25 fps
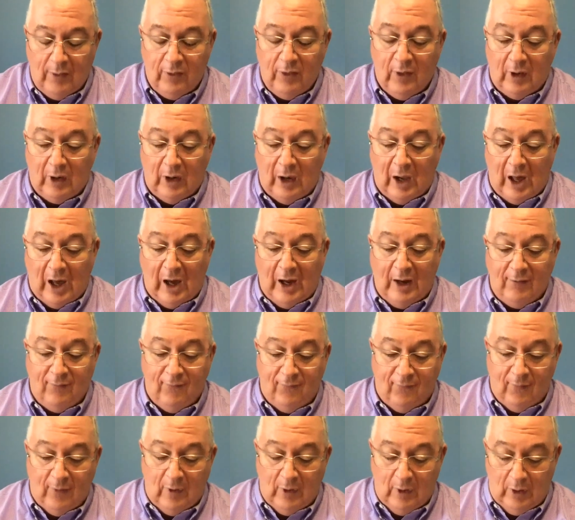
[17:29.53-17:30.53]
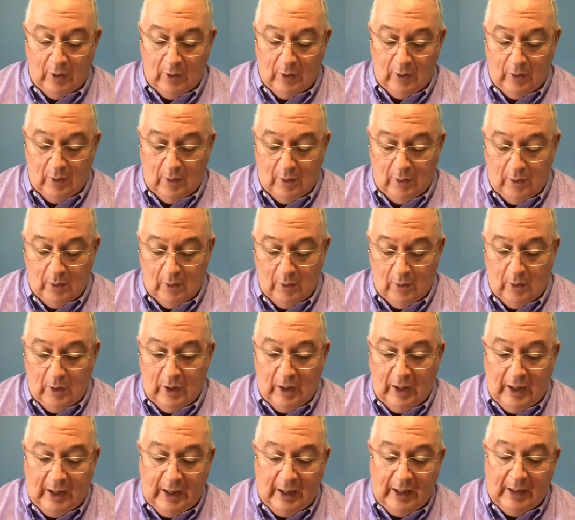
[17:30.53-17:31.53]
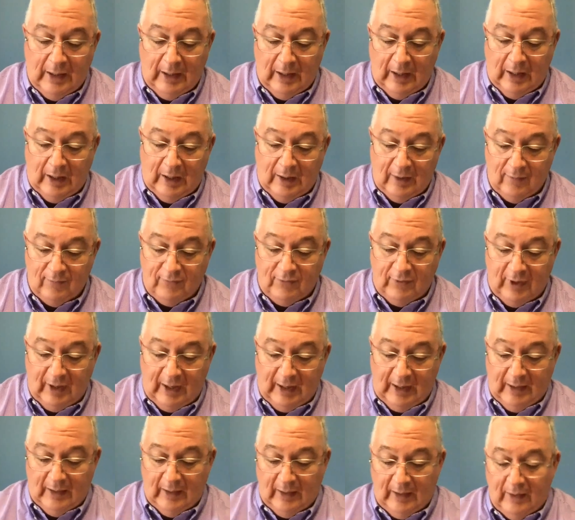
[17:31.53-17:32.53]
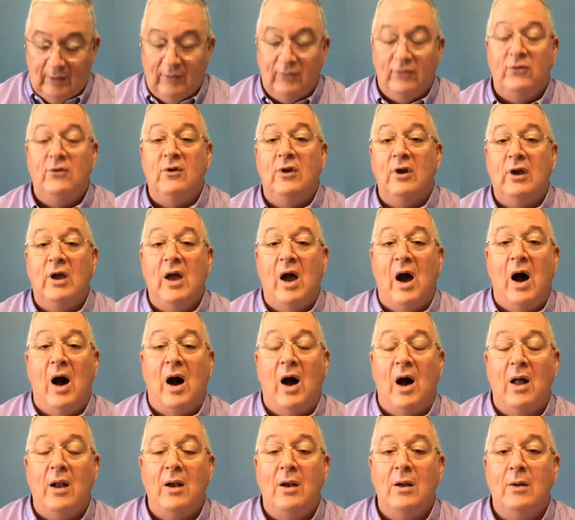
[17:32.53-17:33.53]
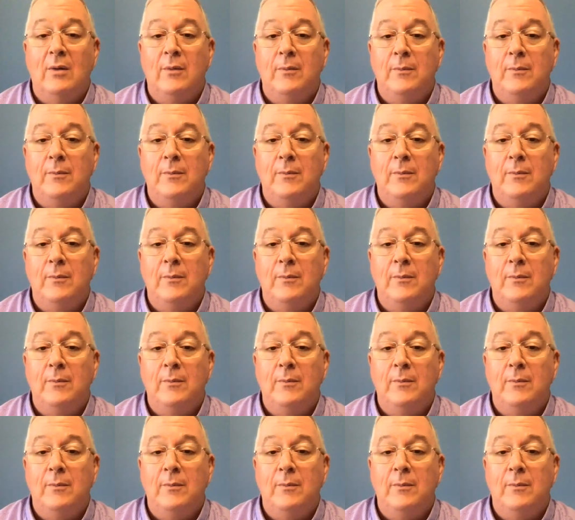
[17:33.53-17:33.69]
The life he lives, he lives to God.